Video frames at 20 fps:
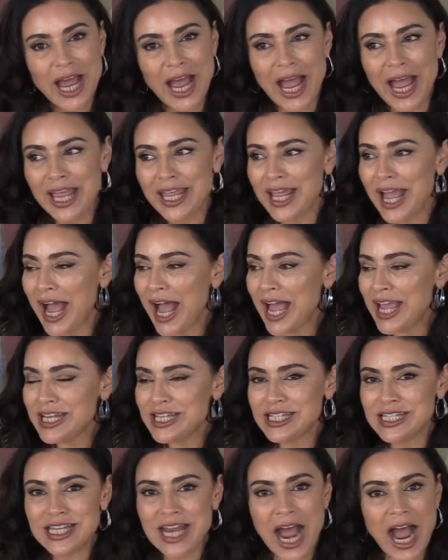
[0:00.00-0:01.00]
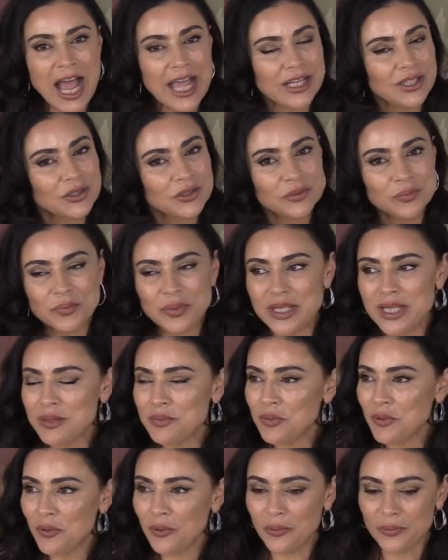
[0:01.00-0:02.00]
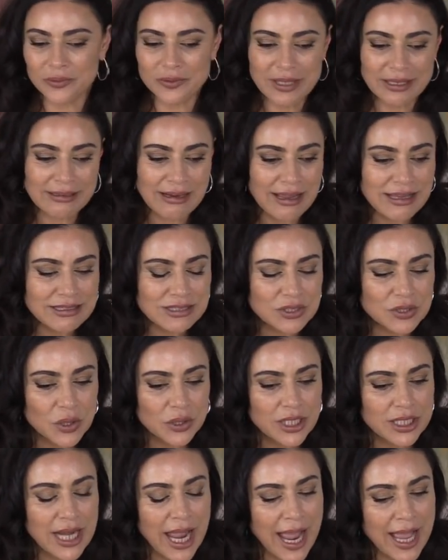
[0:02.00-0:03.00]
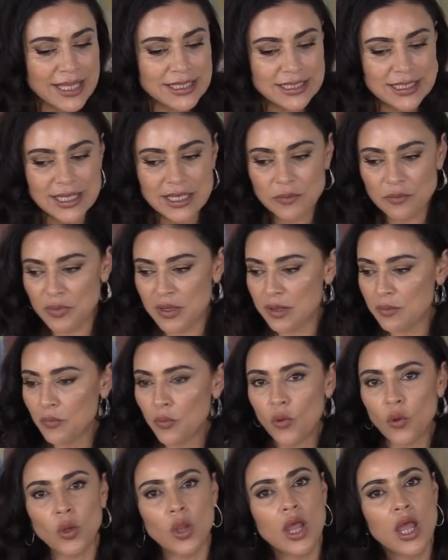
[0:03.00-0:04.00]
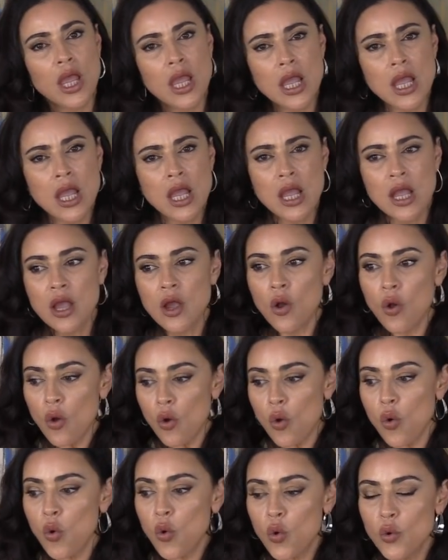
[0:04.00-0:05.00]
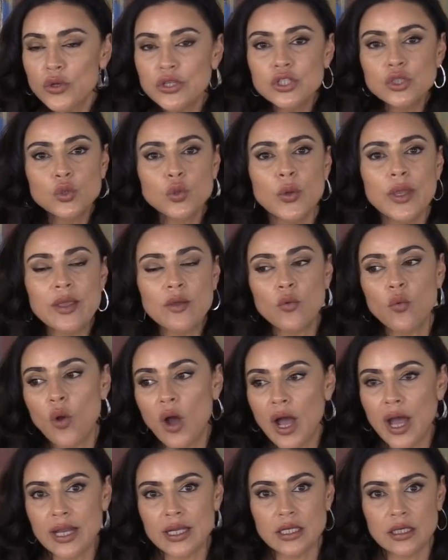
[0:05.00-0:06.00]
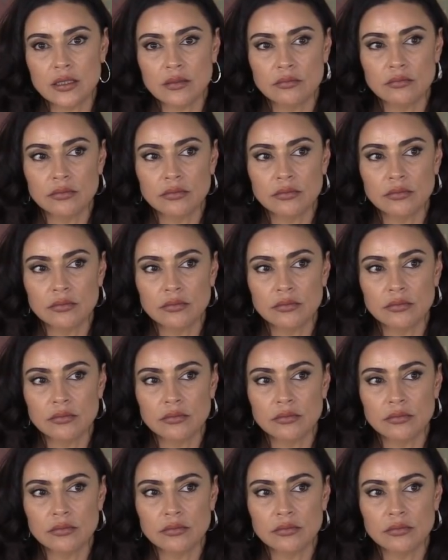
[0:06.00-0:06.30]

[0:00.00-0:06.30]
I dialed people, and I started asking people, who's doing what?